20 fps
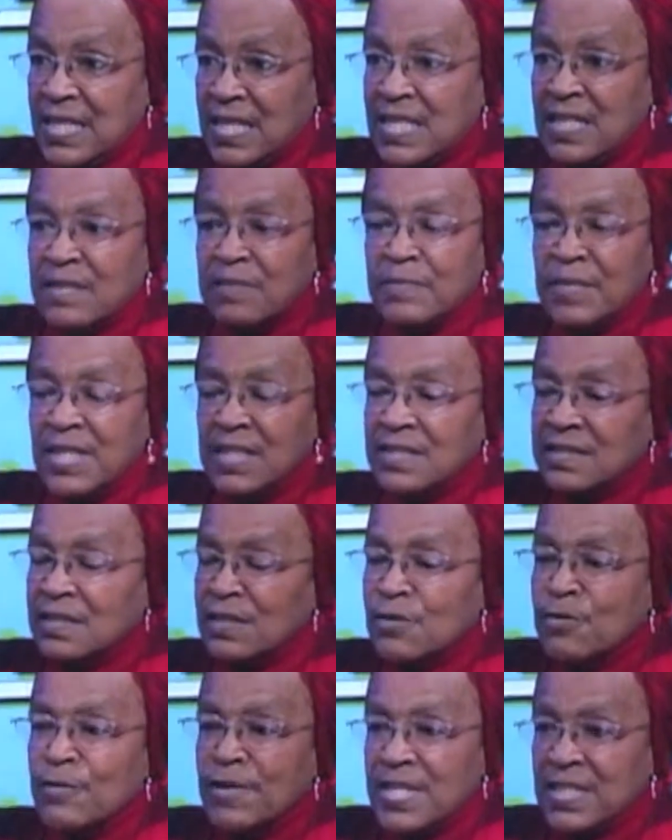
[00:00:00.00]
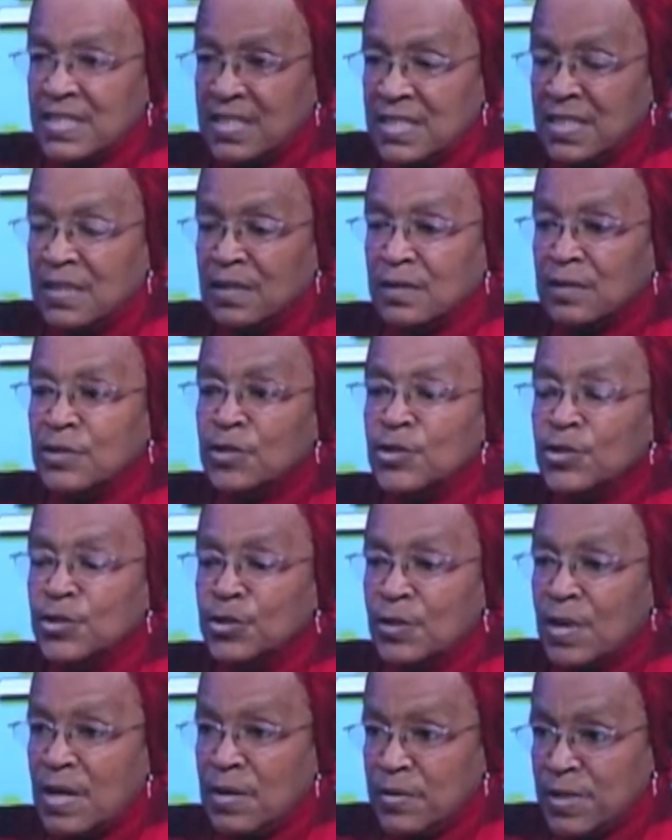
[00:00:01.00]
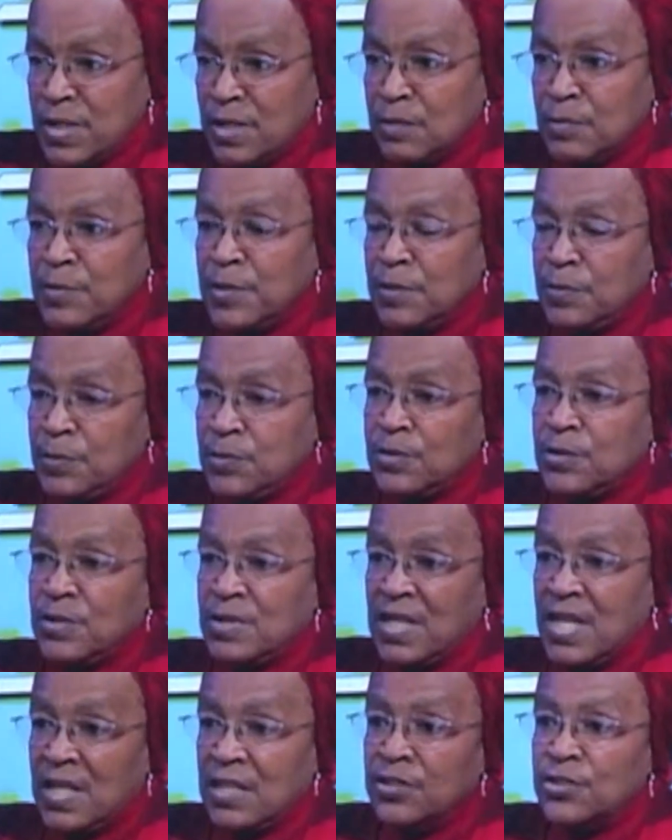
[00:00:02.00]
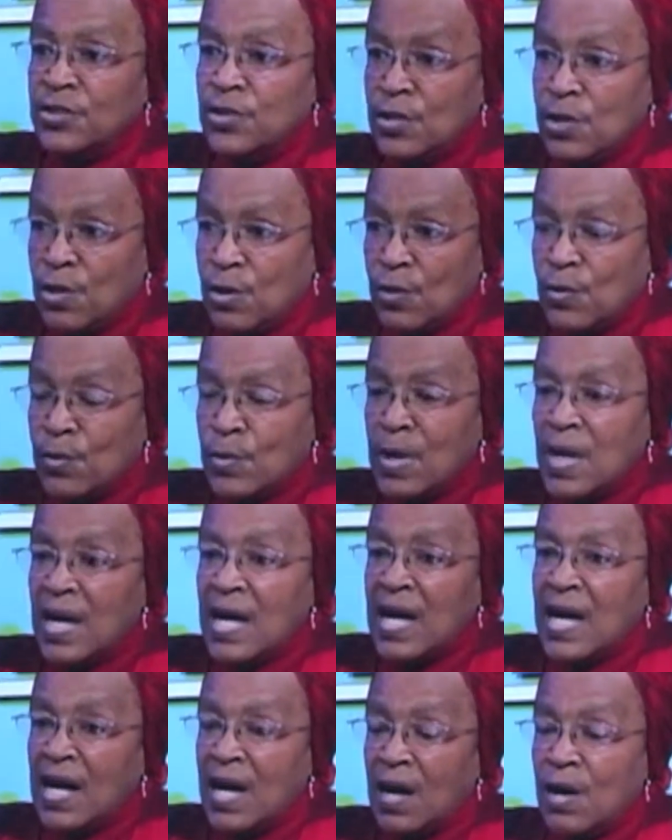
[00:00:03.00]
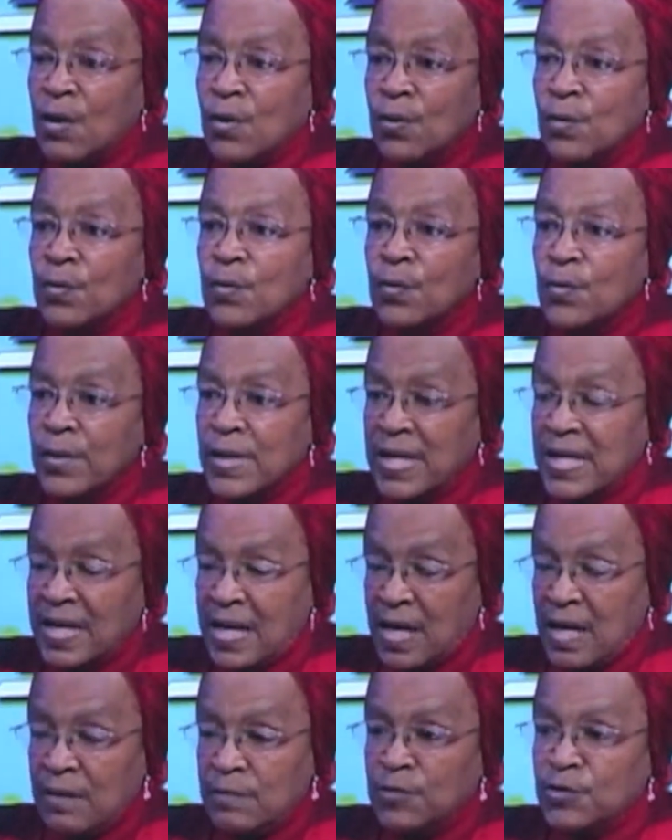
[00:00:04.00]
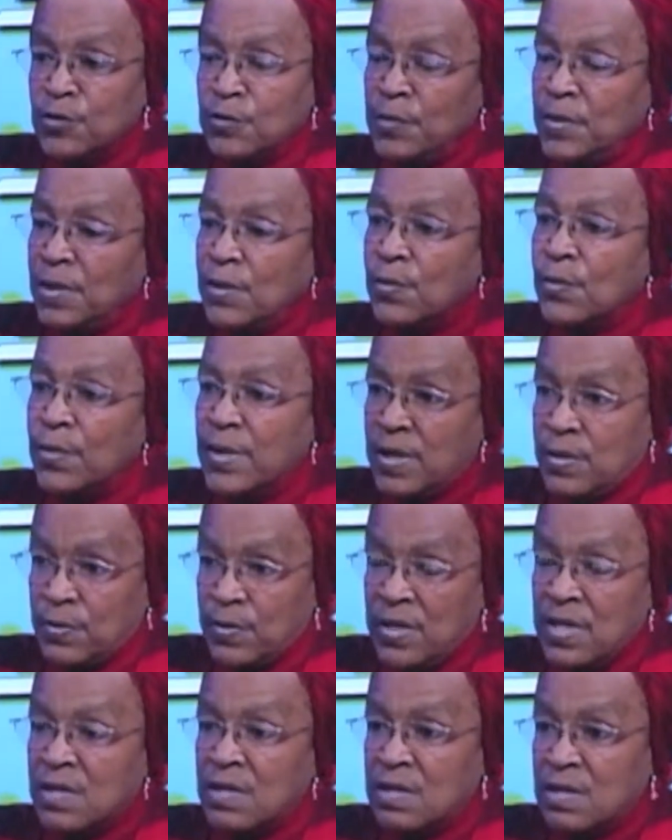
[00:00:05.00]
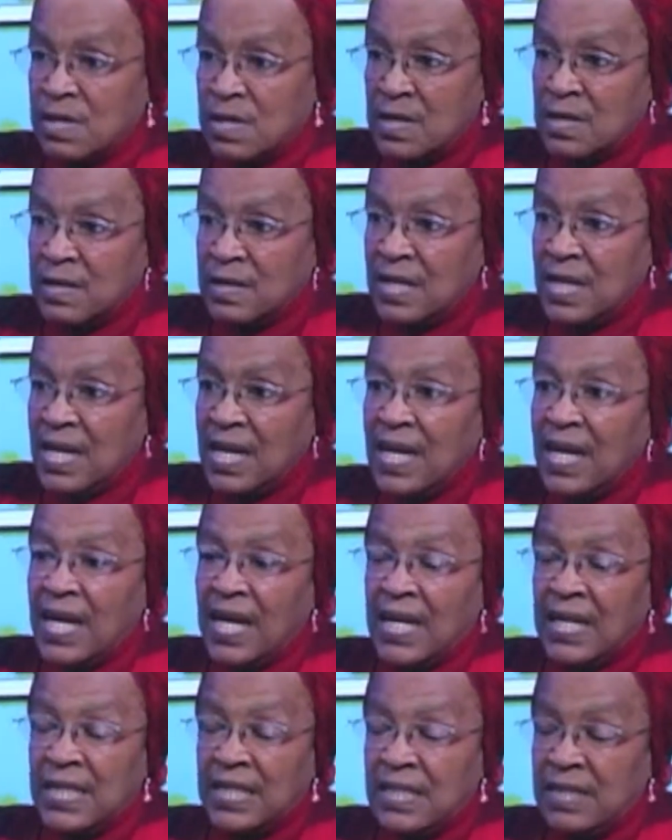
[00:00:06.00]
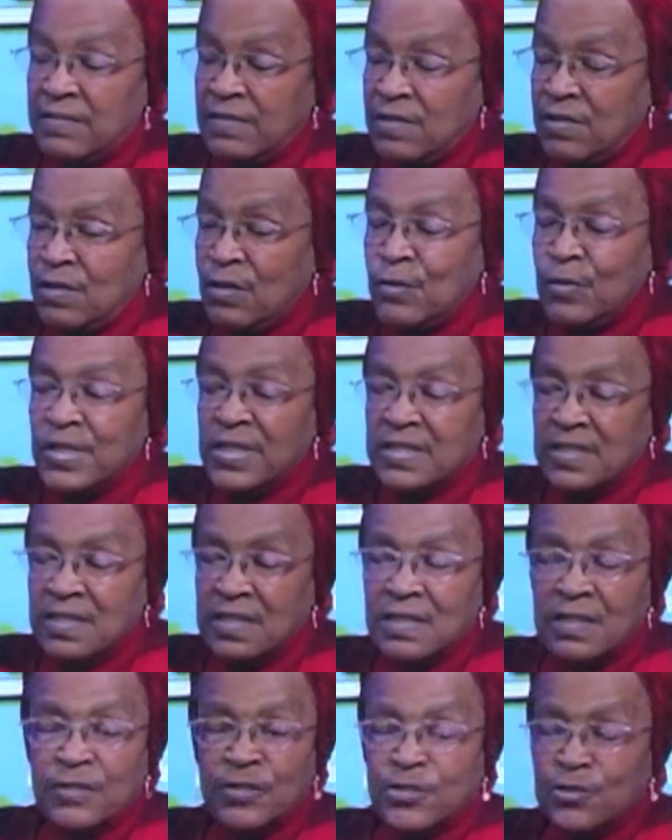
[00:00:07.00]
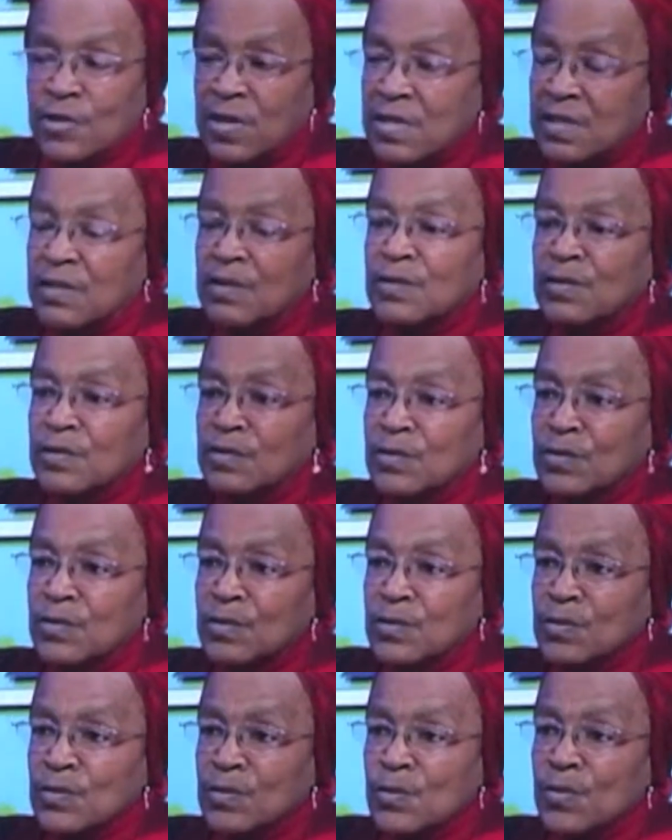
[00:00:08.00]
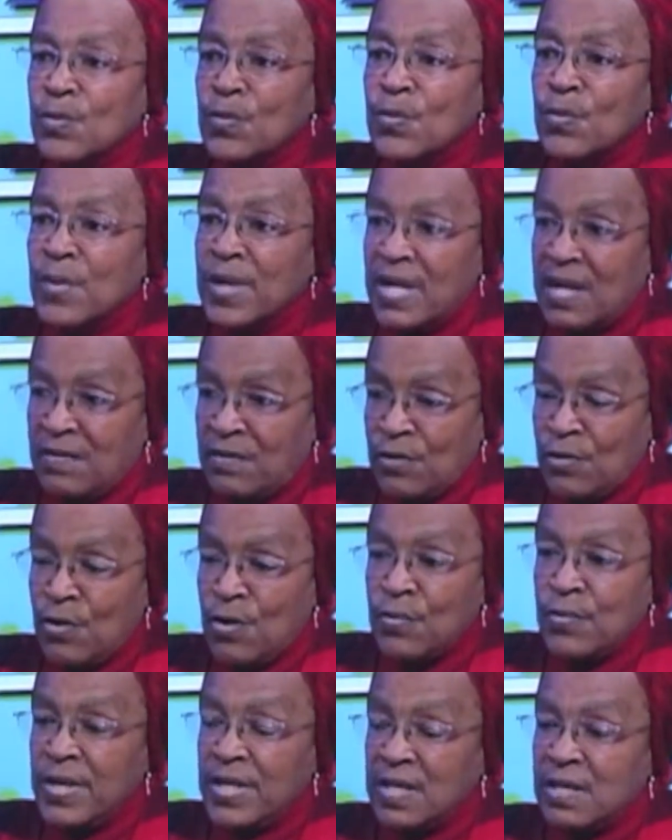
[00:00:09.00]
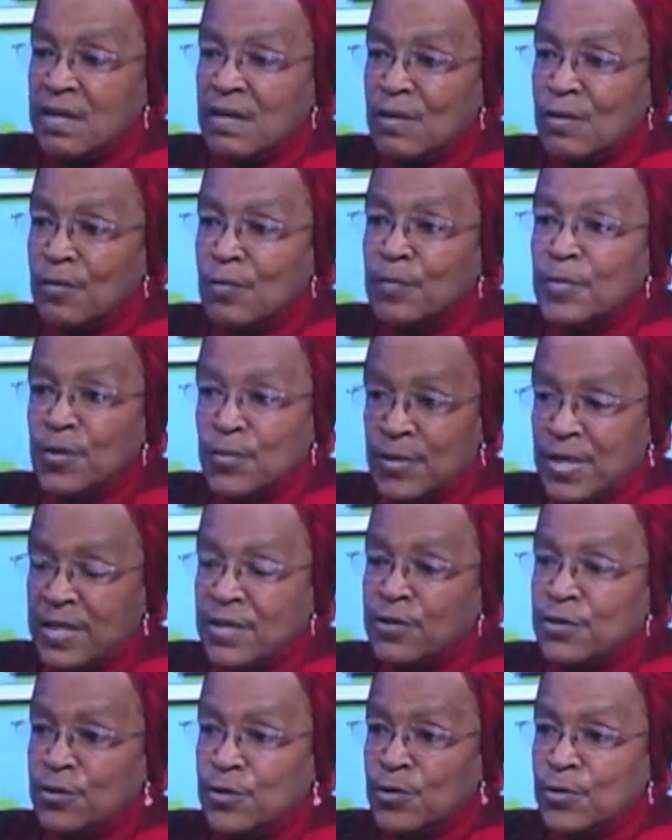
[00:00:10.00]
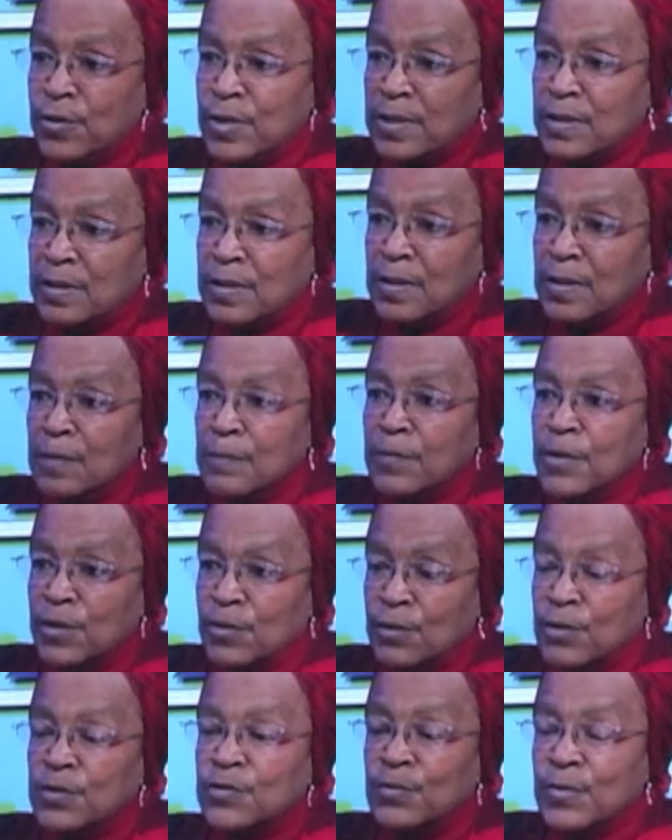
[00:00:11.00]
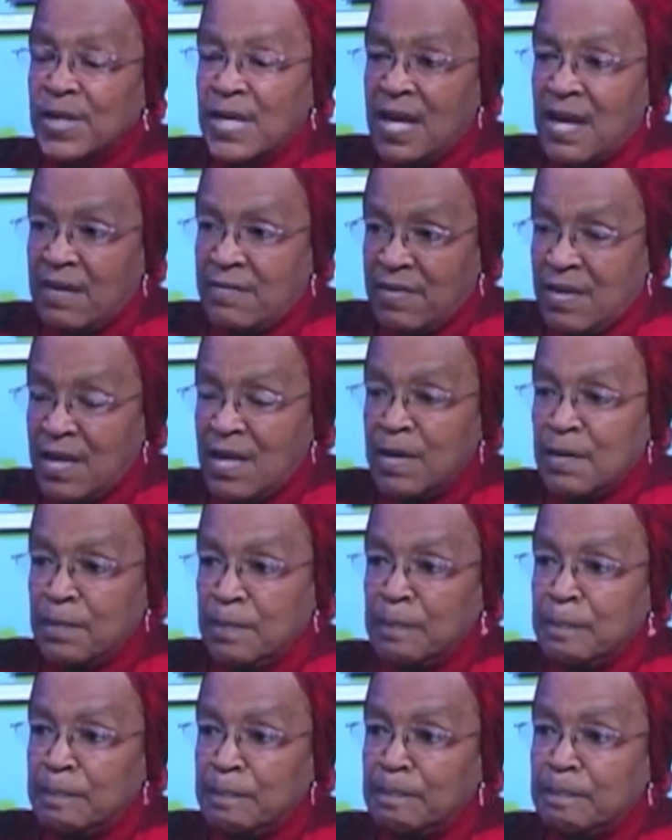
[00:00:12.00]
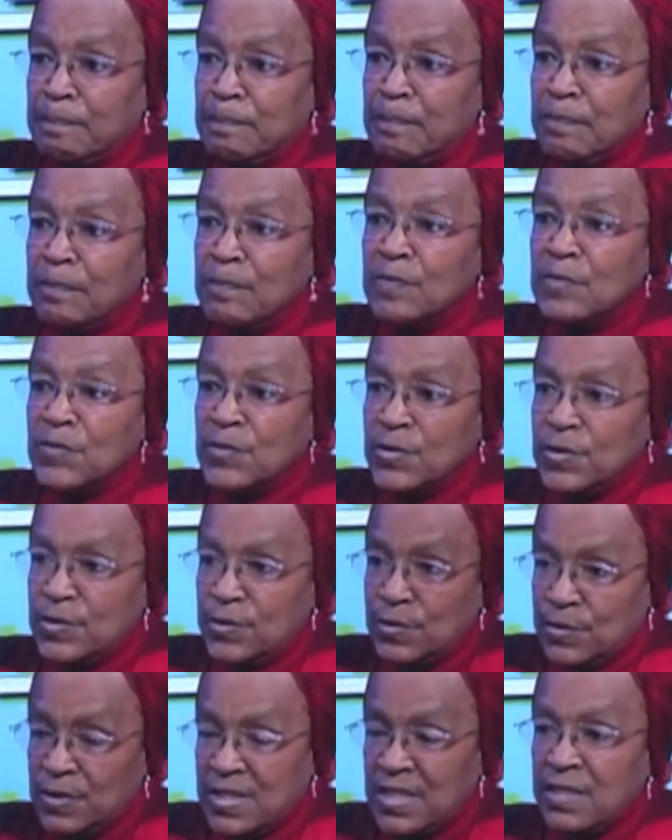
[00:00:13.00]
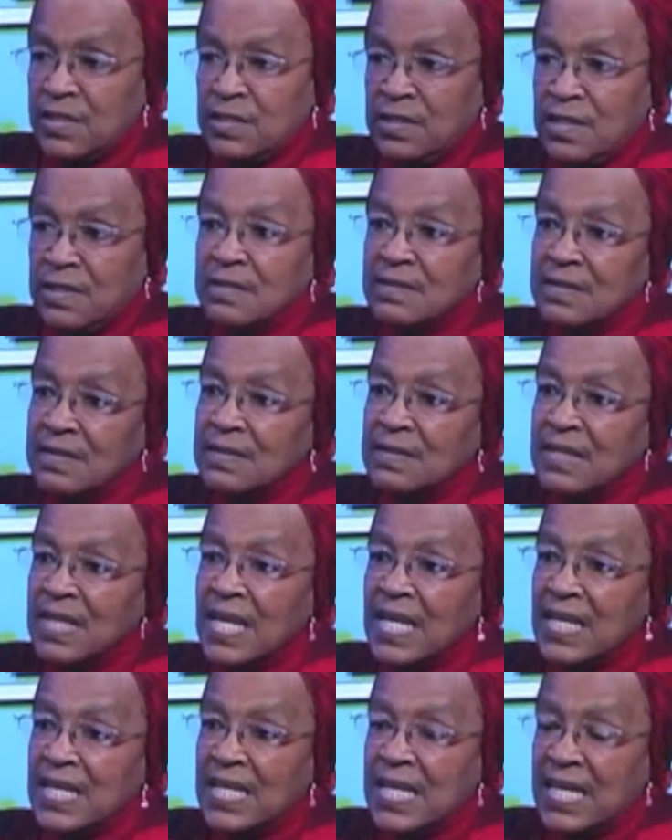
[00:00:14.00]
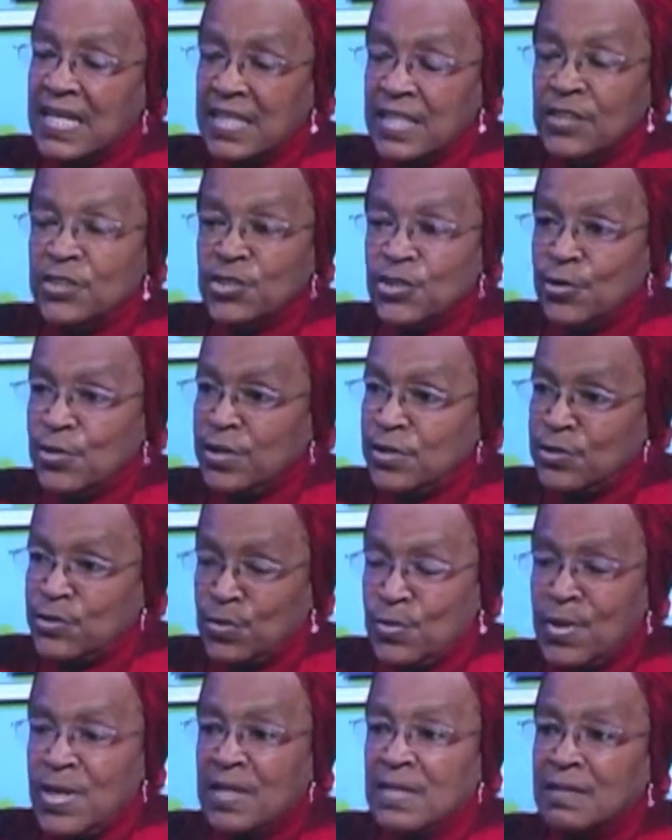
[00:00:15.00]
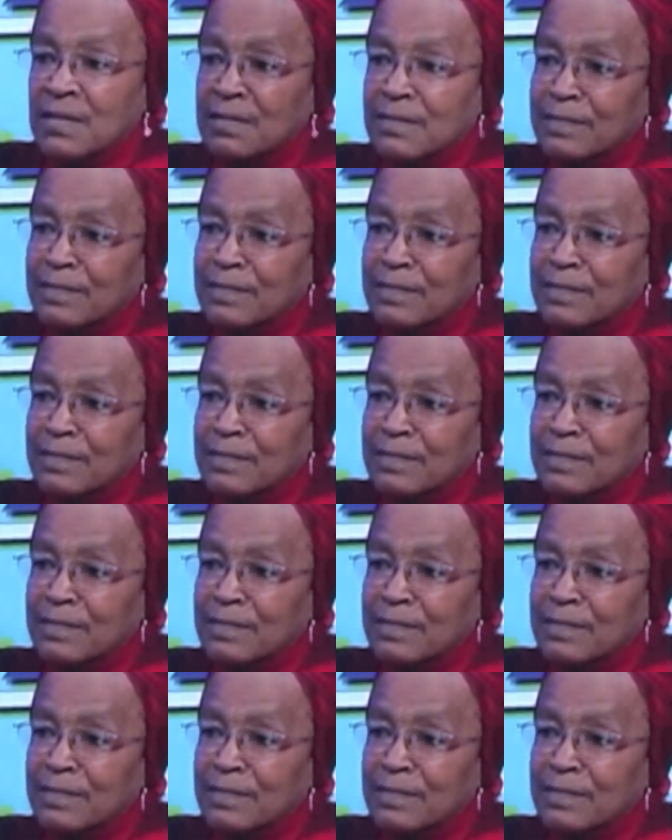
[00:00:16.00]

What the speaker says: It means a great deal to our young people today to know how we came to be where we are. And even though it's still a struggle, we have a long way to go, but we can do it because we have him to teach us, and he taught us well.